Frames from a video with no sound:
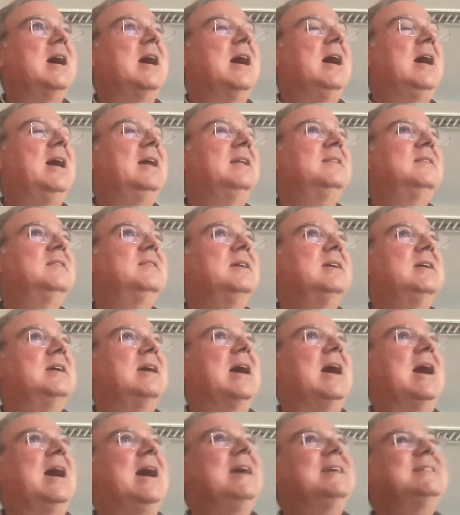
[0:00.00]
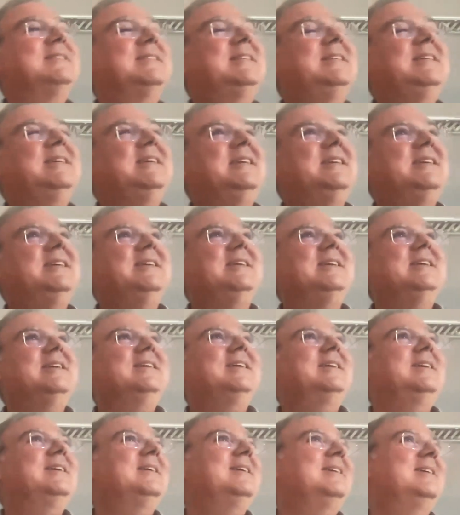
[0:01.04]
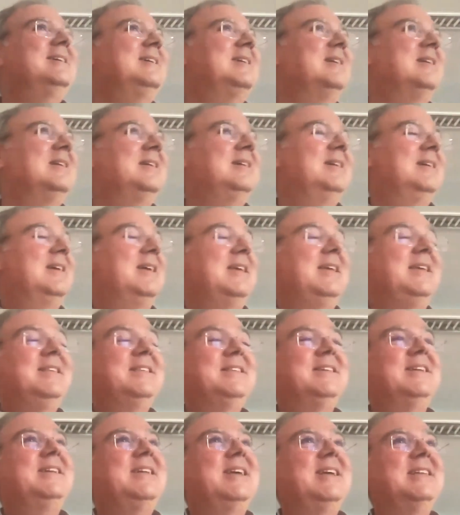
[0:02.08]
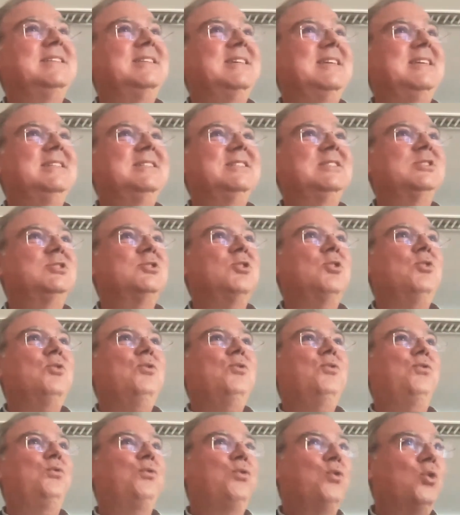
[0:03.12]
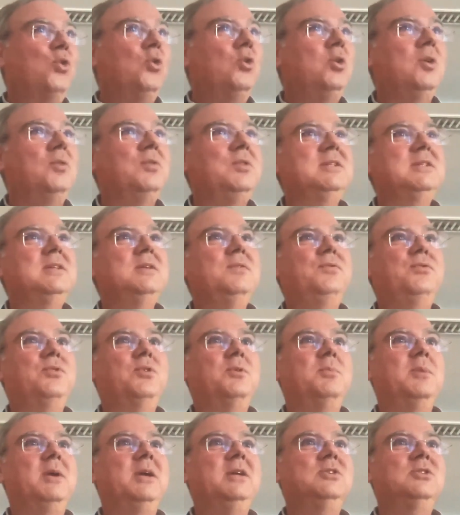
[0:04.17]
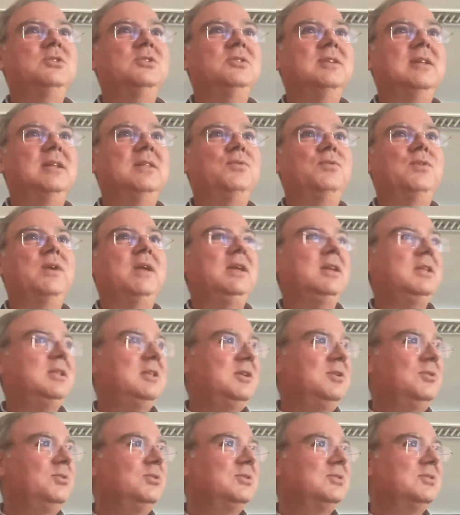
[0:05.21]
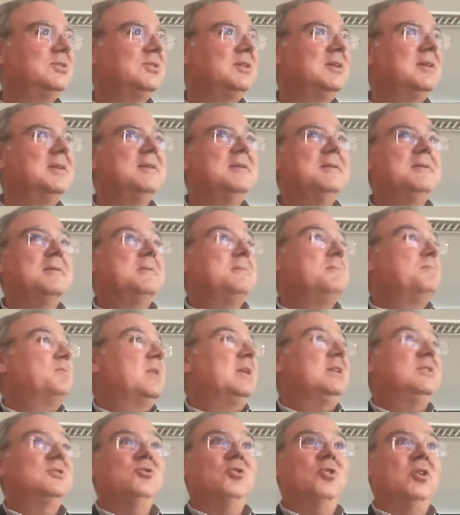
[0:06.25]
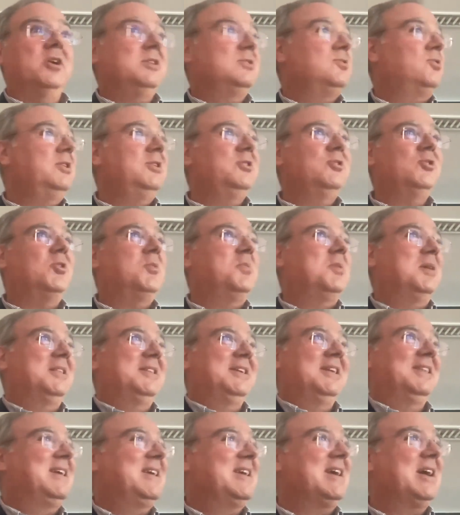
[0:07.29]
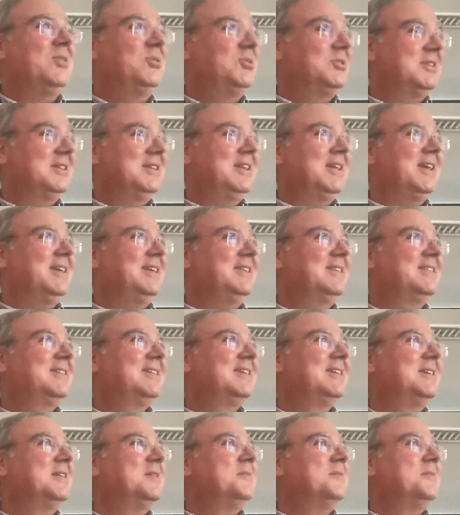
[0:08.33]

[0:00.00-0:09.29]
And as the internet is so full of this information and fake news, it's only normal that they hallucinate.